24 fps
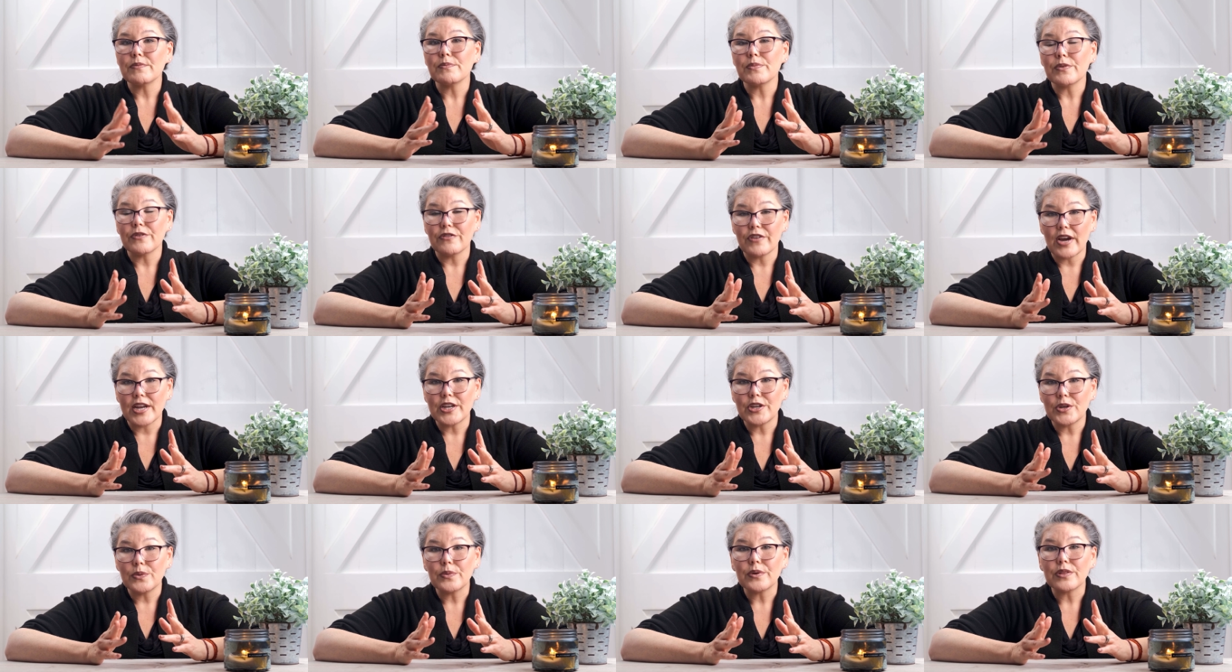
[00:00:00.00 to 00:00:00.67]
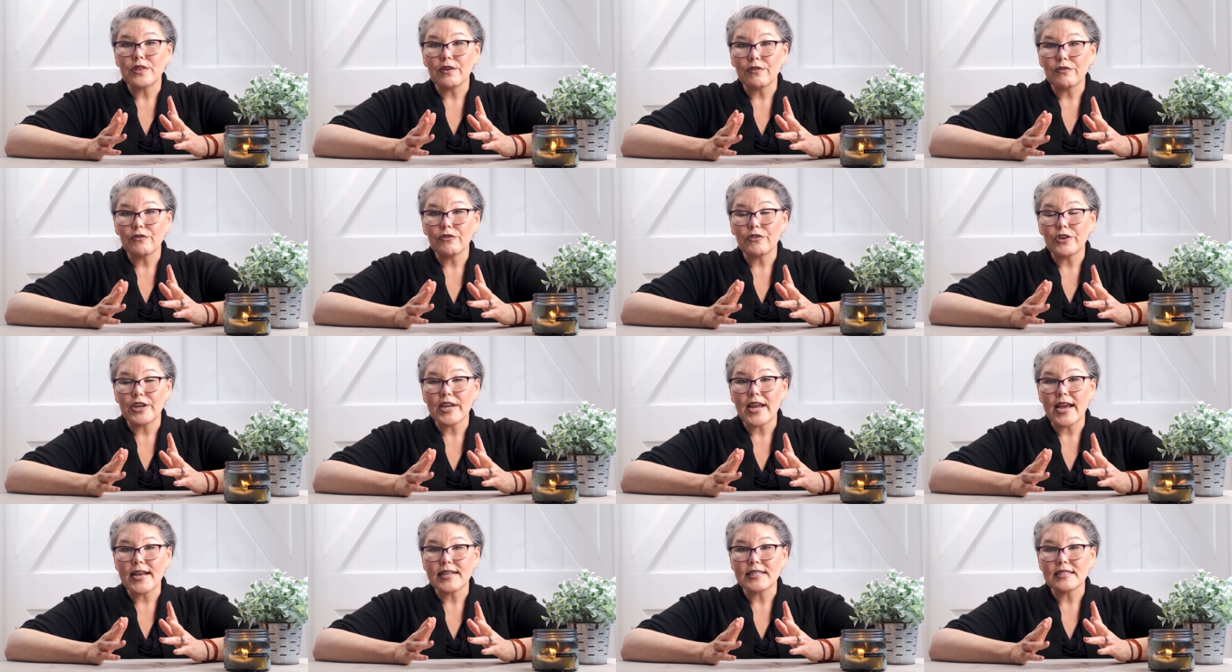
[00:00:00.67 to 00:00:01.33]
can provide you with a
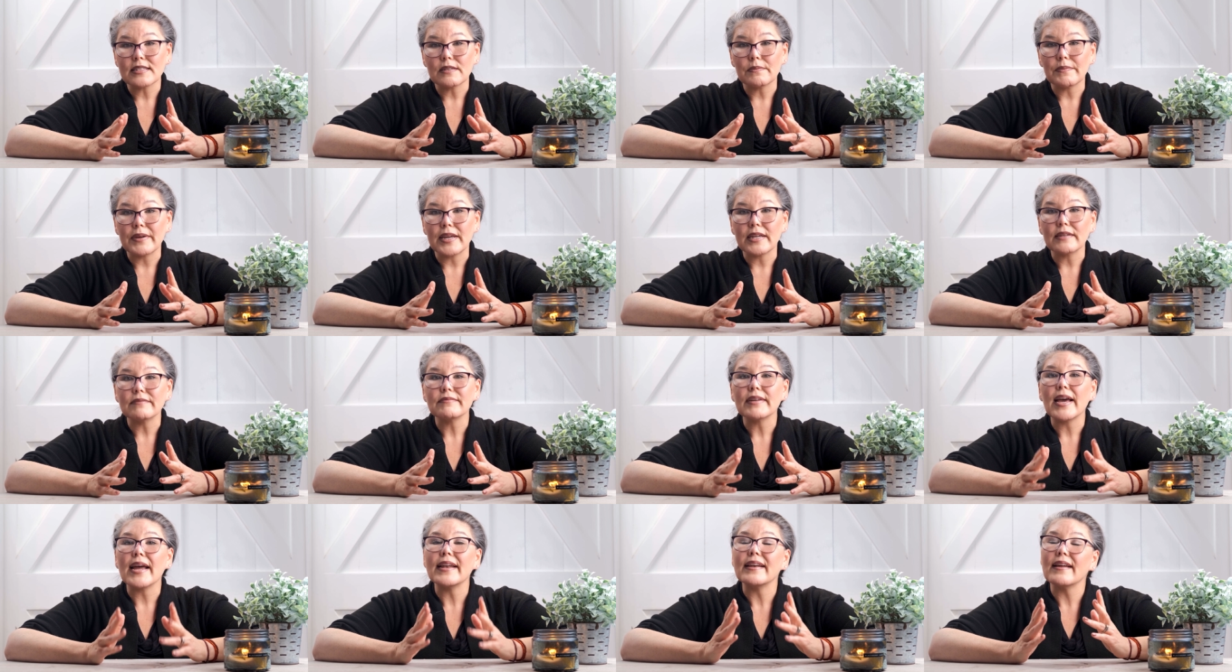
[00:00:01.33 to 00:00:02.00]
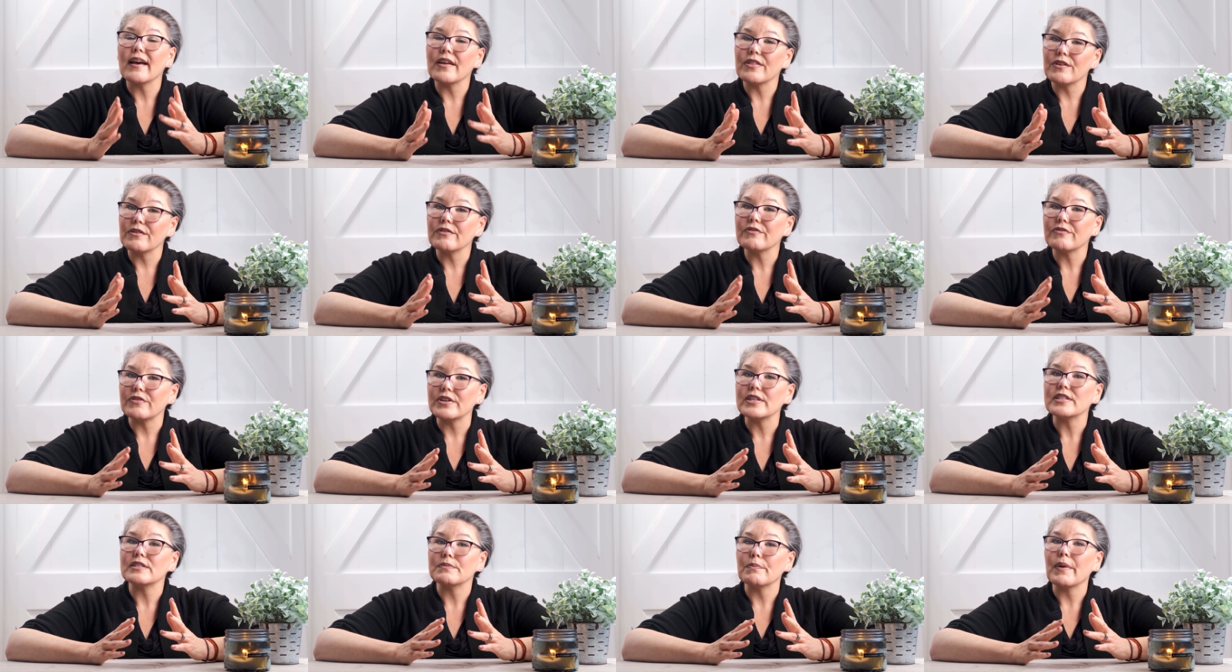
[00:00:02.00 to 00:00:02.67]
free estimate, and other
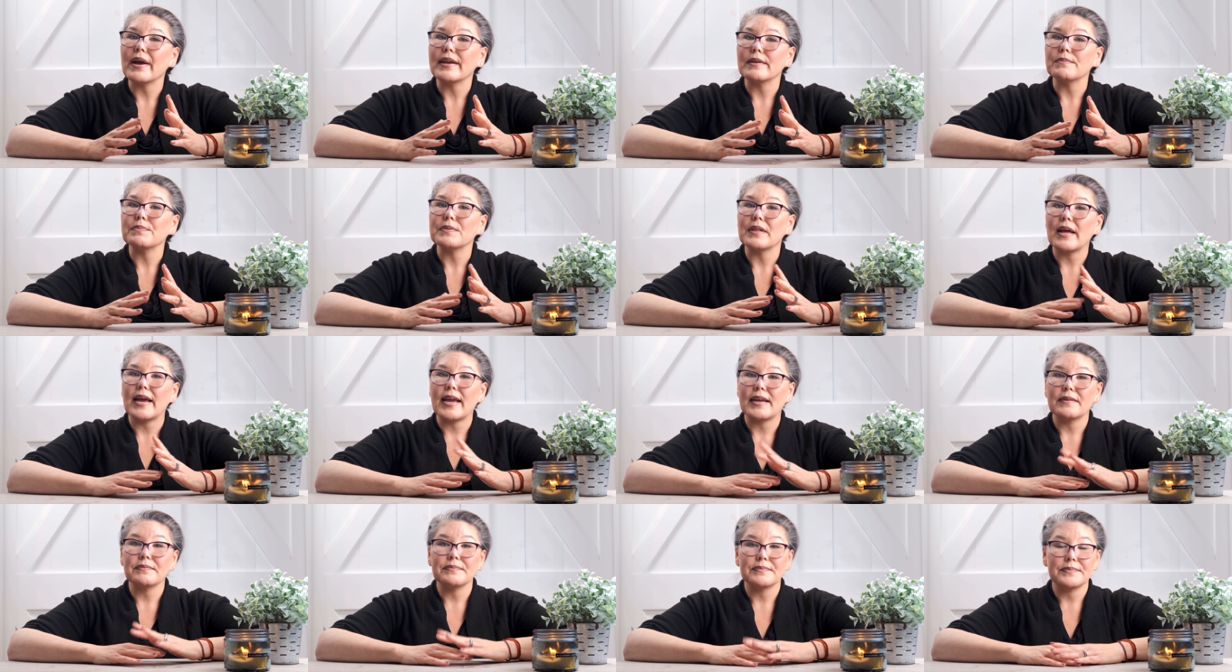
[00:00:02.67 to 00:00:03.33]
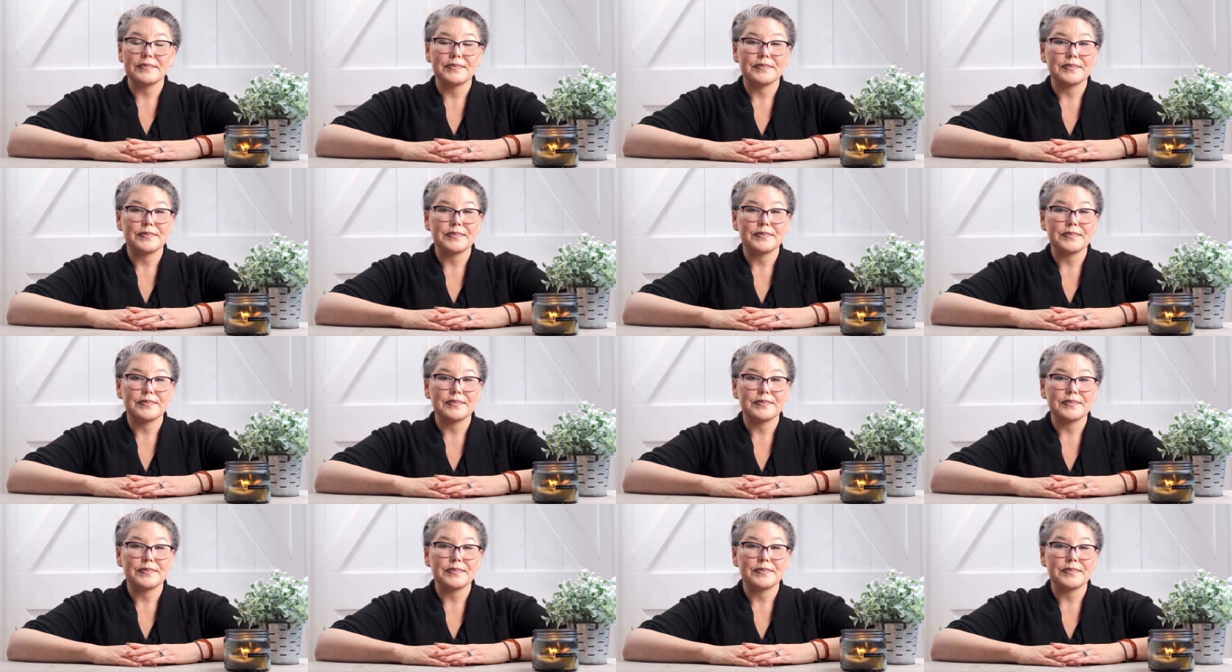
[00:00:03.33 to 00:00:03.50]
fees might apply.